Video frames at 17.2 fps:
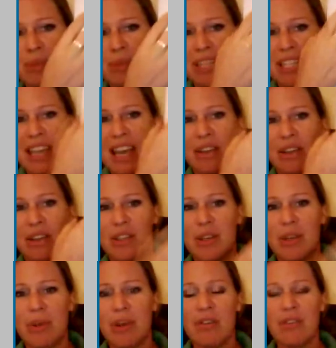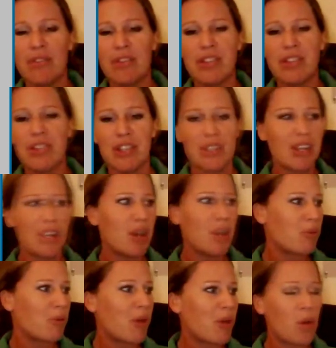are split down, so we often just
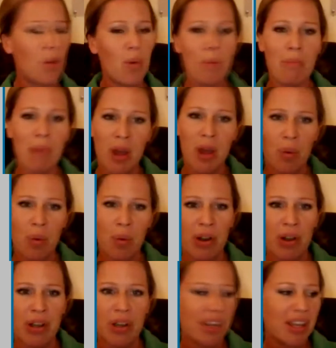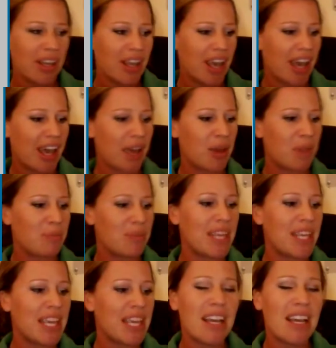promote one by one
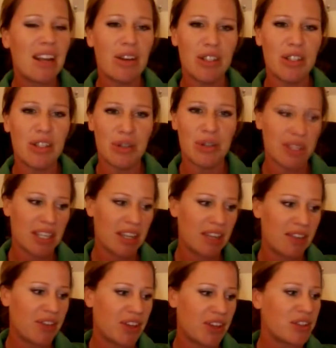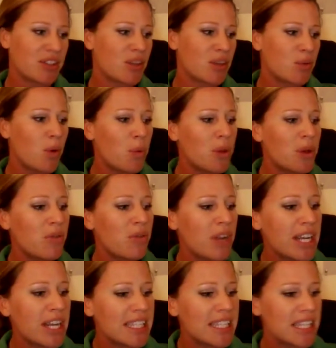the ecological significance. So what we
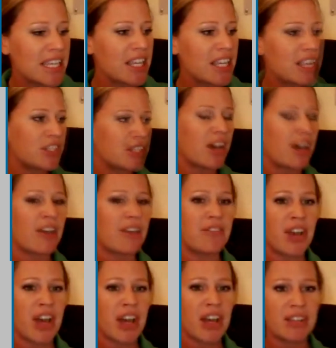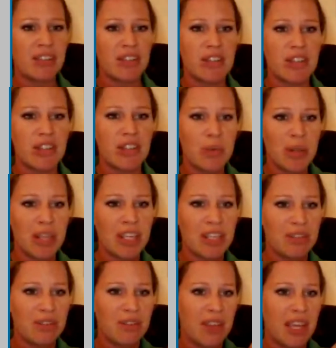really teach dive guides to do with
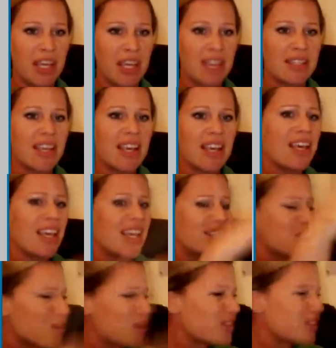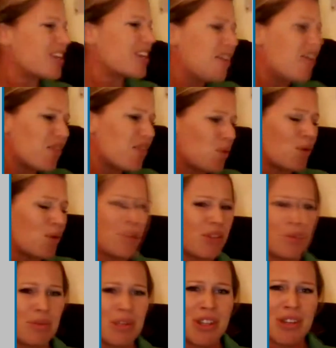each of these is not to cover all
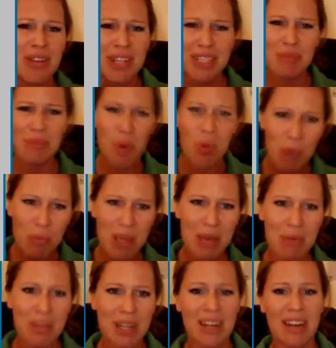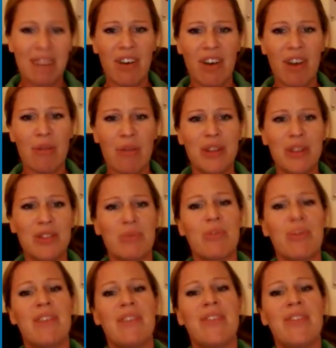of them. You don't need to bore people in
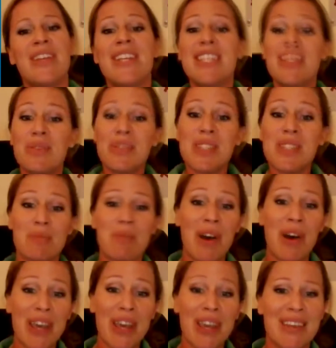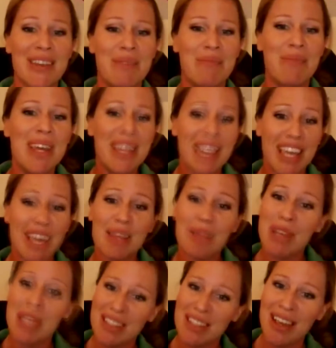environmental briefing. You need to inspire them,
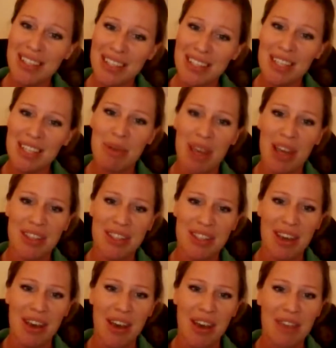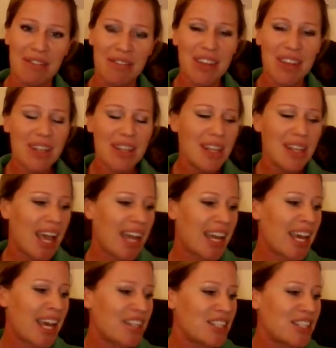get them excited about the dive,
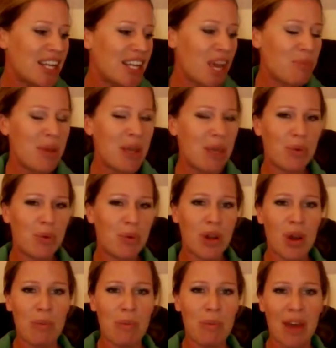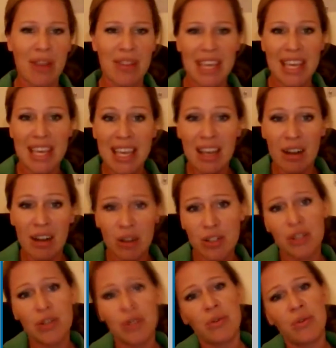and actually let people know about the
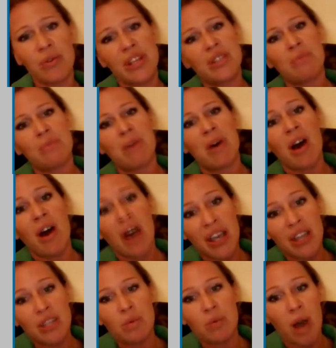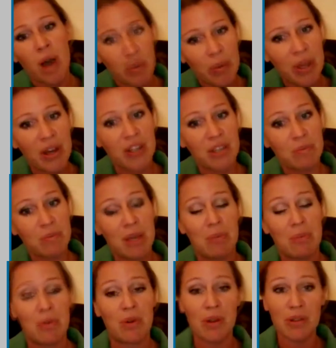ecological reason behind why we ask
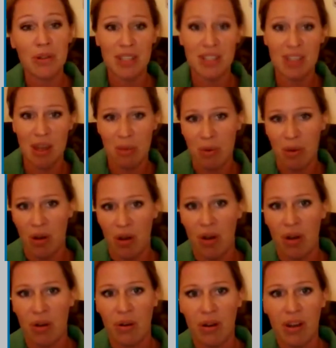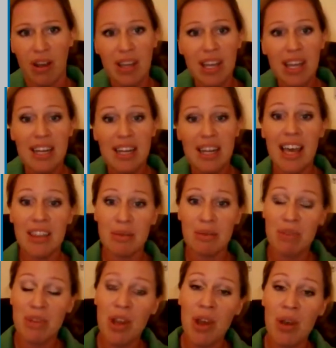people not to step on coral. Let
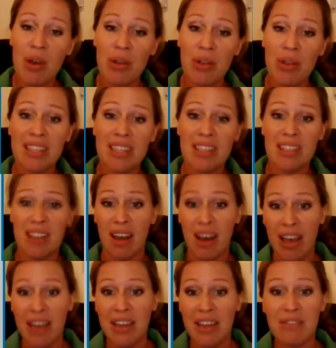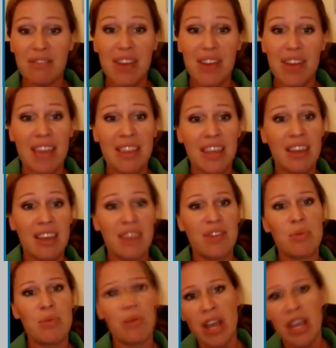them know that it's alive and that
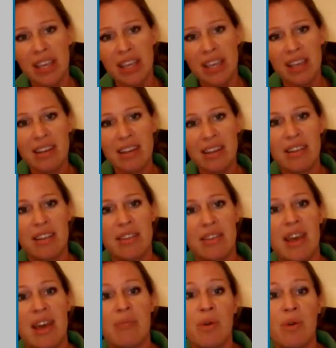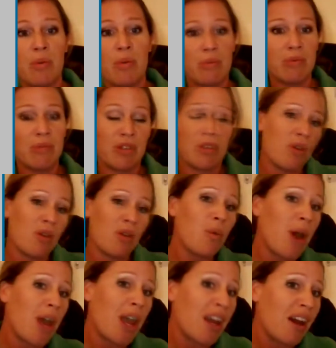if you break it, that will do
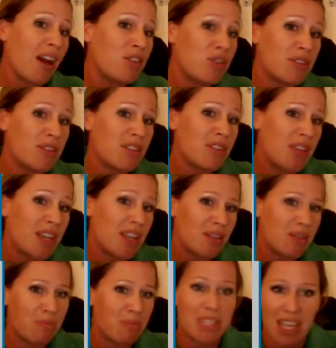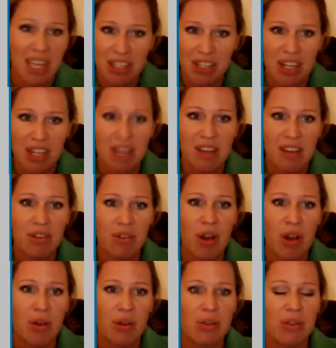away hundreds of years potentially of
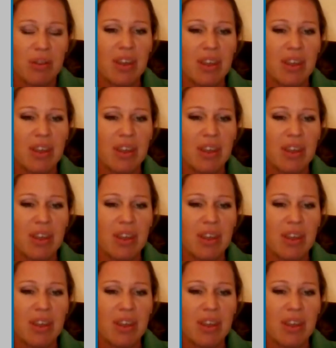growth.